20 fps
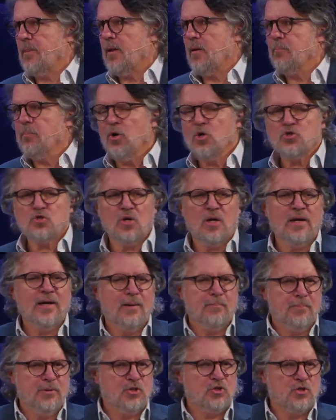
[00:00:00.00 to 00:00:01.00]
personal
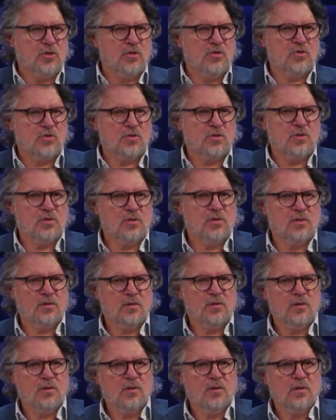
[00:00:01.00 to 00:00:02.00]
ambitions.
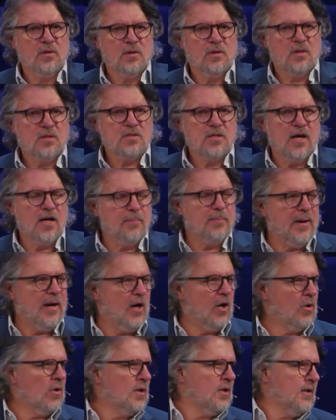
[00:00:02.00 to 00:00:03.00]
It's not
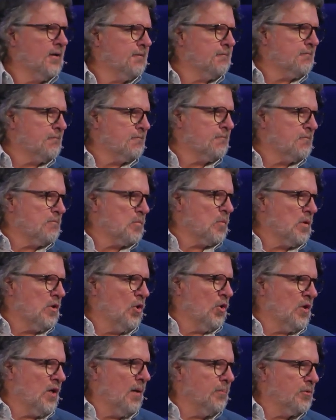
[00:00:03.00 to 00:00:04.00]
about, you
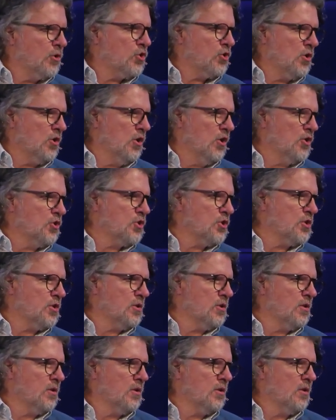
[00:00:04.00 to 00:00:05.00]
know, come to church
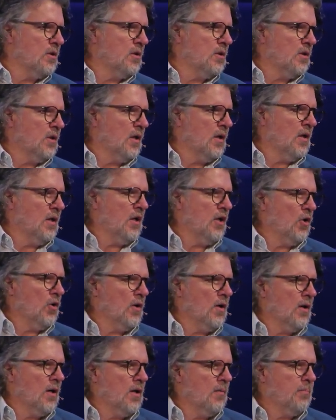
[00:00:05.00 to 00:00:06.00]
and hear
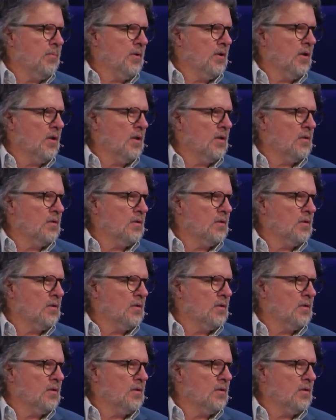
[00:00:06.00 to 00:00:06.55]
a, a,